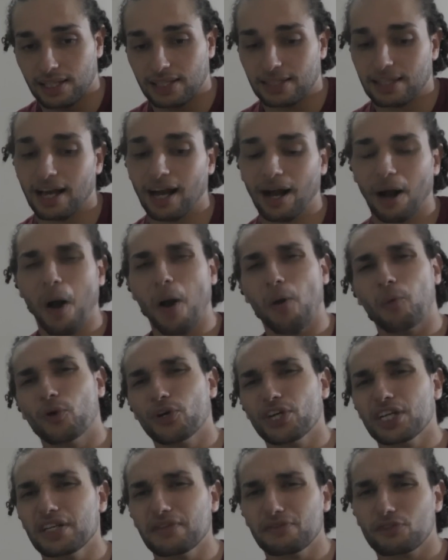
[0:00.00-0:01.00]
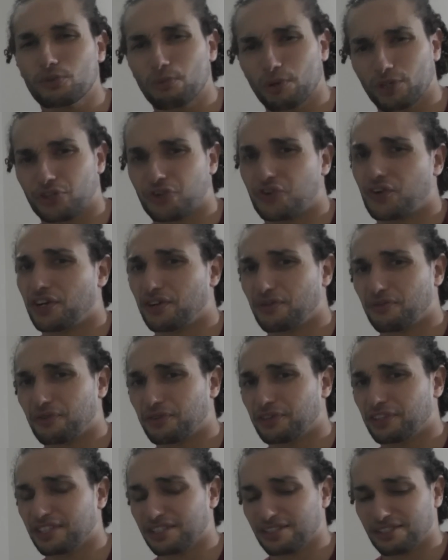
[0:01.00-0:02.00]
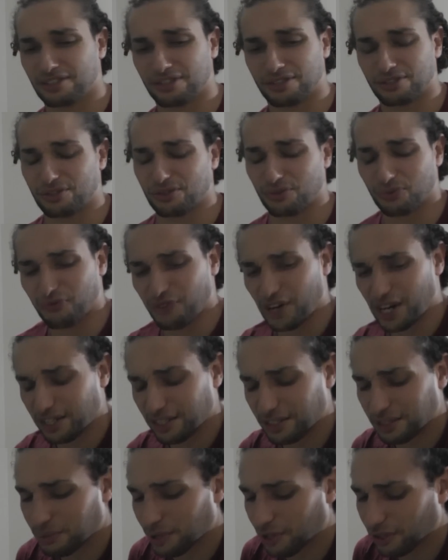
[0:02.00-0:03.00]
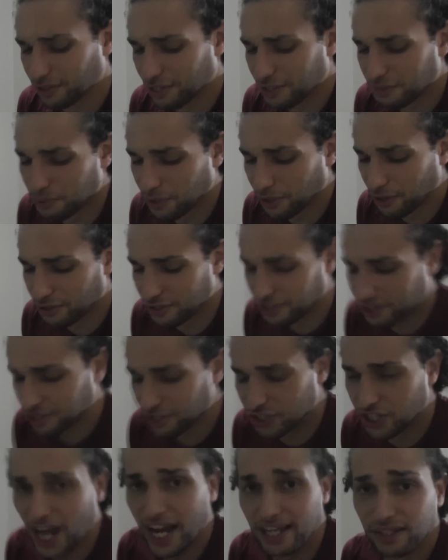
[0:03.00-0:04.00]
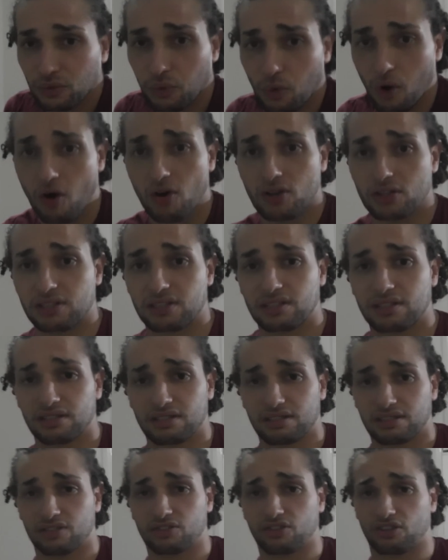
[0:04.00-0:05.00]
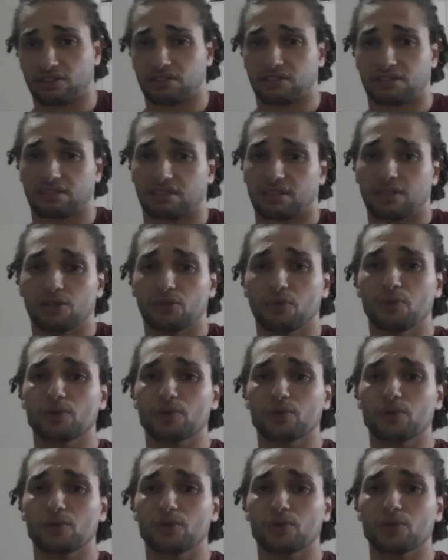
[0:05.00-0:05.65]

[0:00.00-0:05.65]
and I wouldn't give too much credit for this to Frankie, to be honest, because Chad was just, he